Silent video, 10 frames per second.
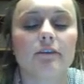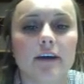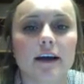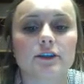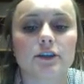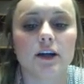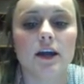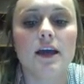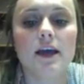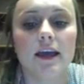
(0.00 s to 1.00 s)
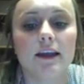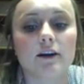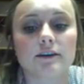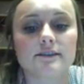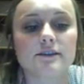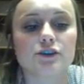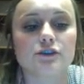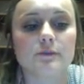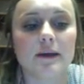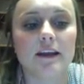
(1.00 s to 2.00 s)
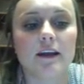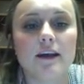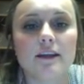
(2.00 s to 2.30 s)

factor in our decisions made.